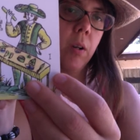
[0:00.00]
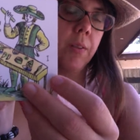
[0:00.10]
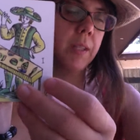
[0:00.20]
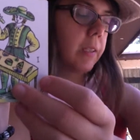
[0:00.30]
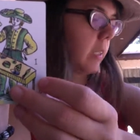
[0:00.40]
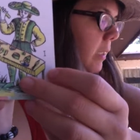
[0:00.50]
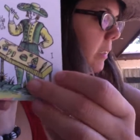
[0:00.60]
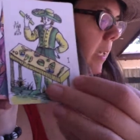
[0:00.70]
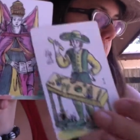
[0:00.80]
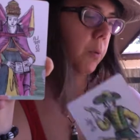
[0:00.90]
an authentic
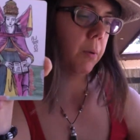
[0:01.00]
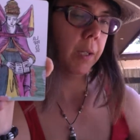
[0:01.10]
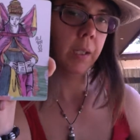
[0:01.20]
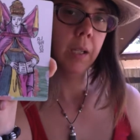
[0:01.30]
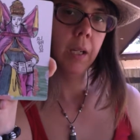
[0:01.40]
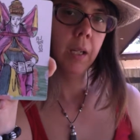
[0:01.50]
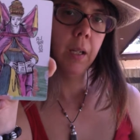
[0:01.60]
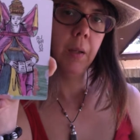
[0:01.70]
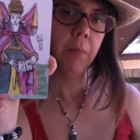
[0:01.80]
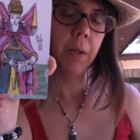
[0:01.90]
standpoint.
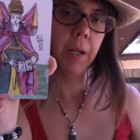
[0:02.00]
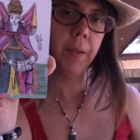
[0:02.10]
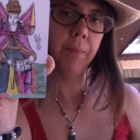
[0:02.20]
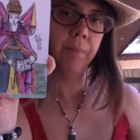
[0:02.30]
But